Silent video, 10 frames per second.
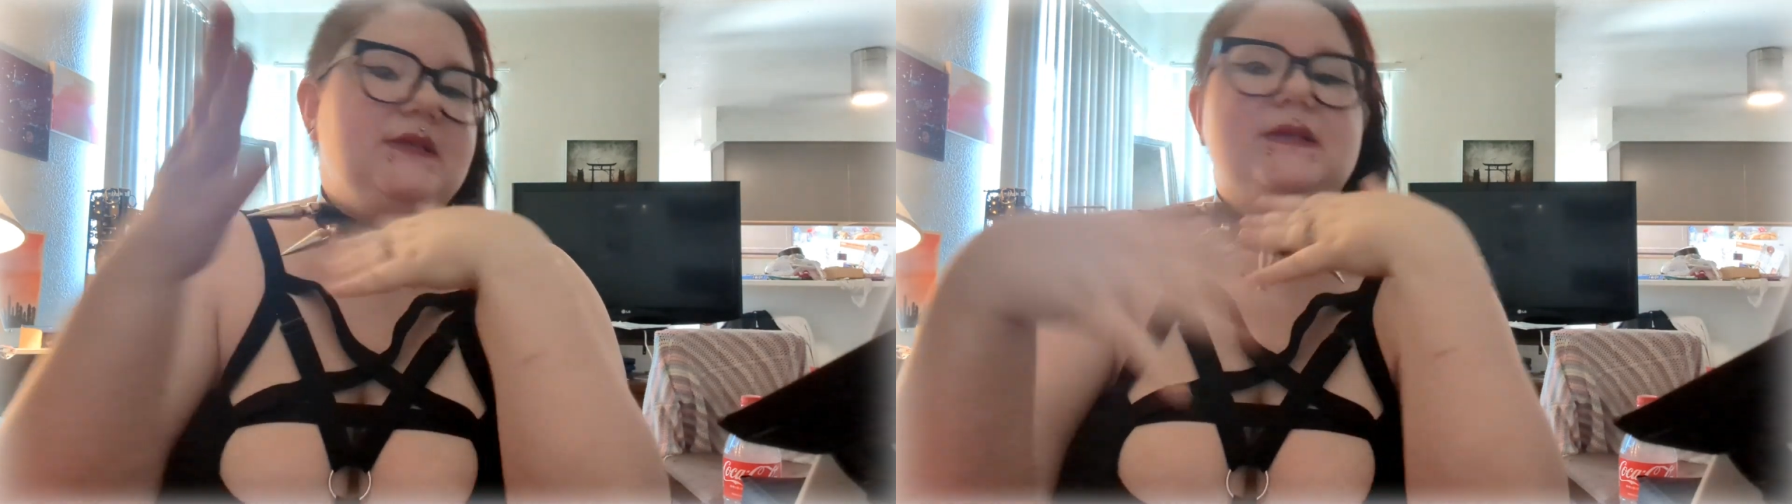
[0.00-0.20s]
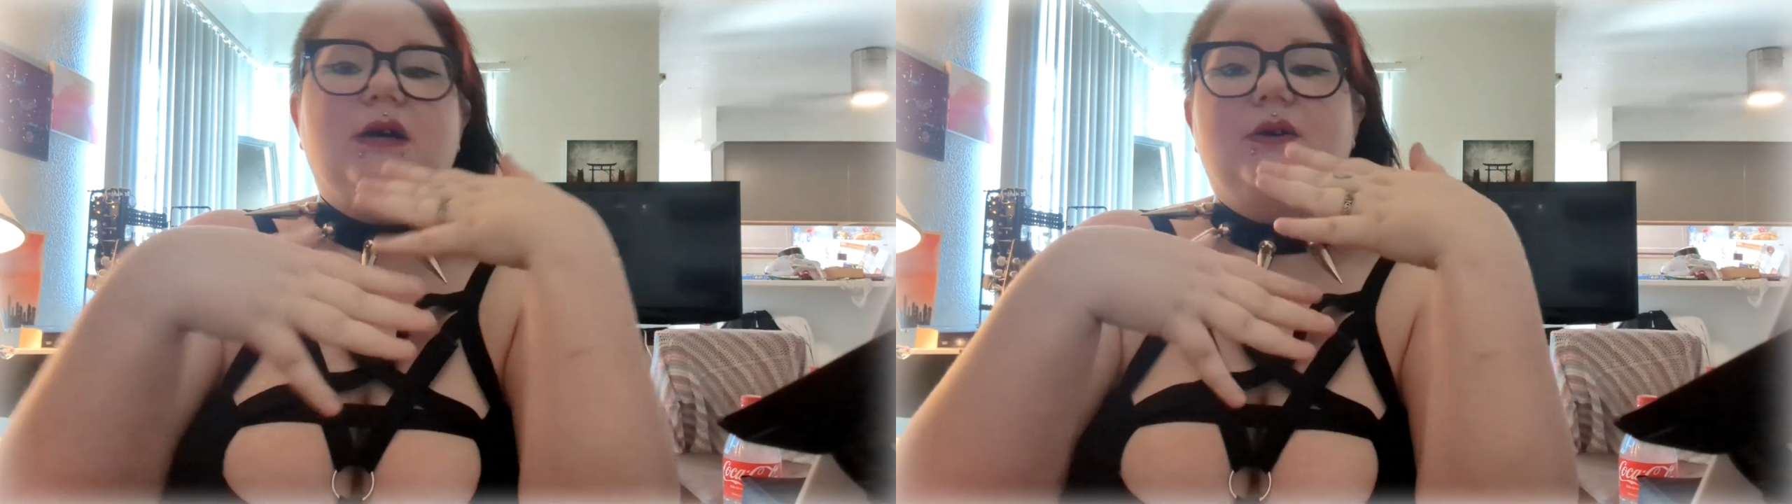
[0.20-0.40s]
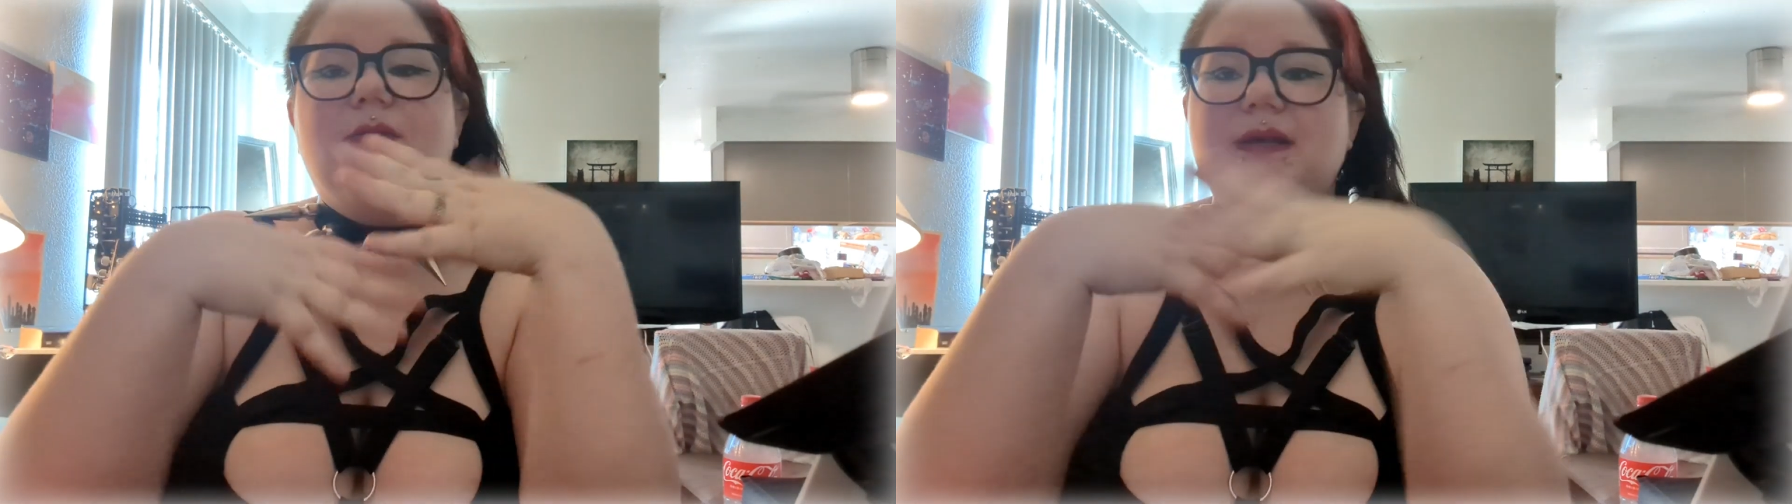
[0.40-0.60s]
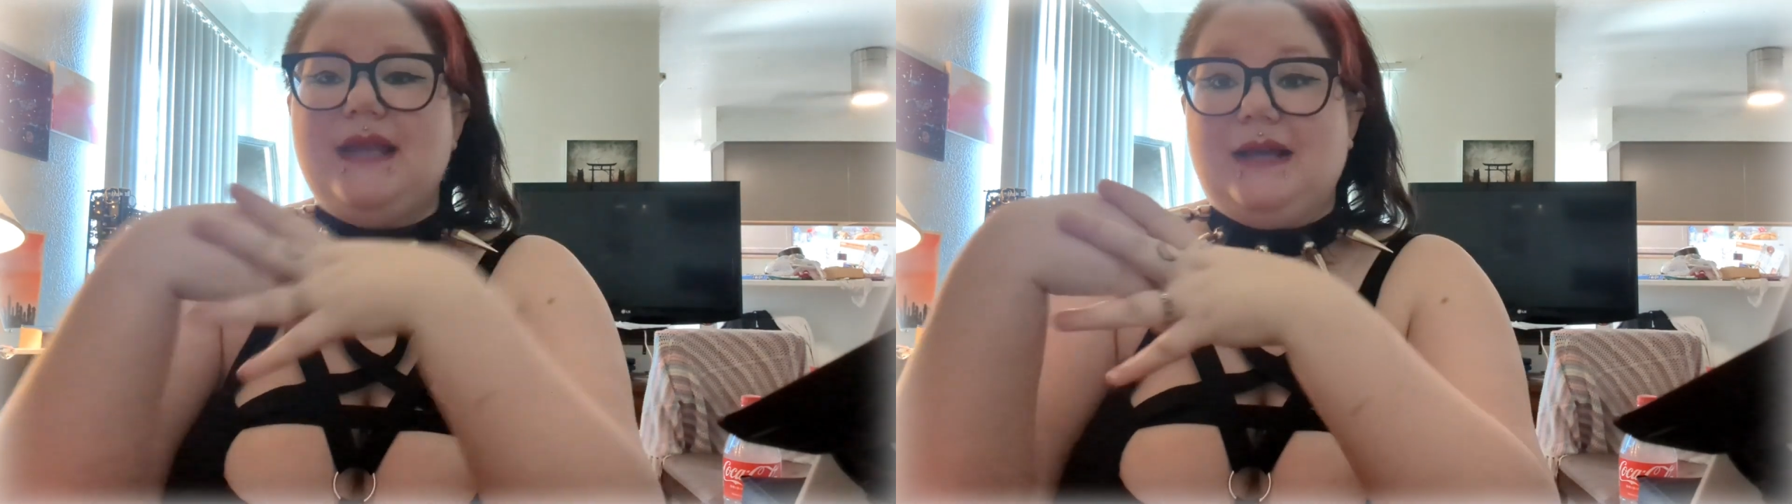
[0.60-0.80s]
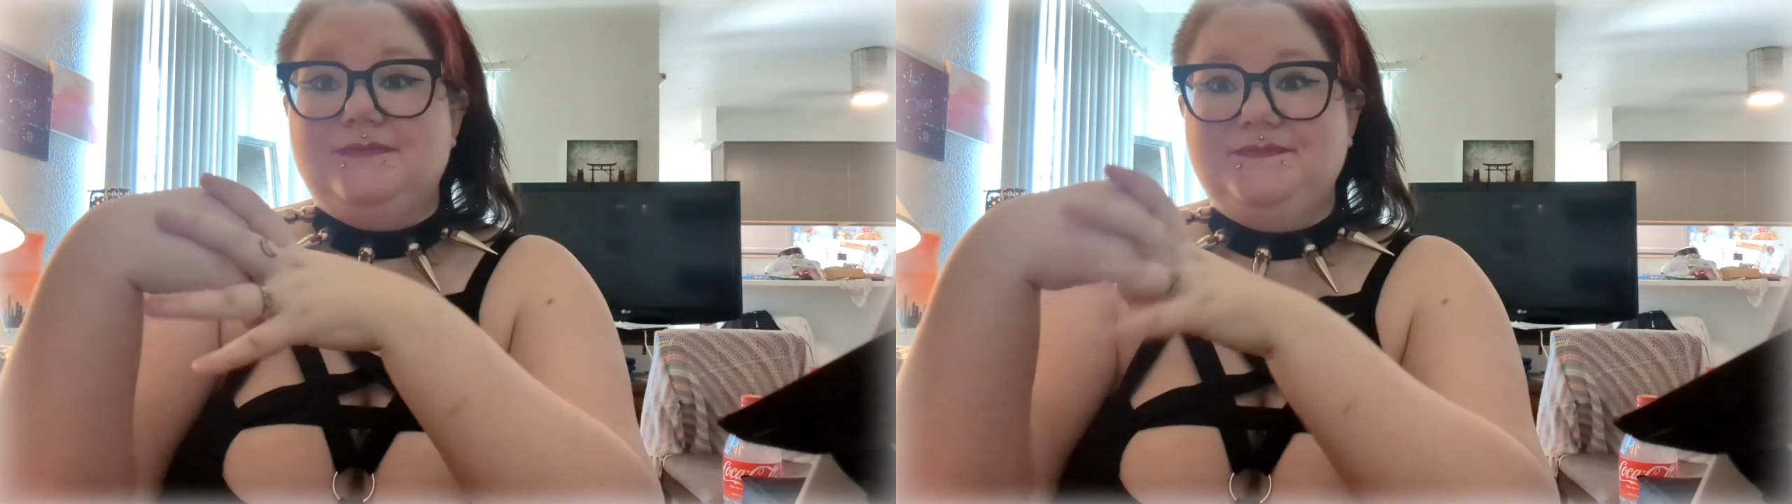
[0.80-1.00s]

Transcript: So, yeah.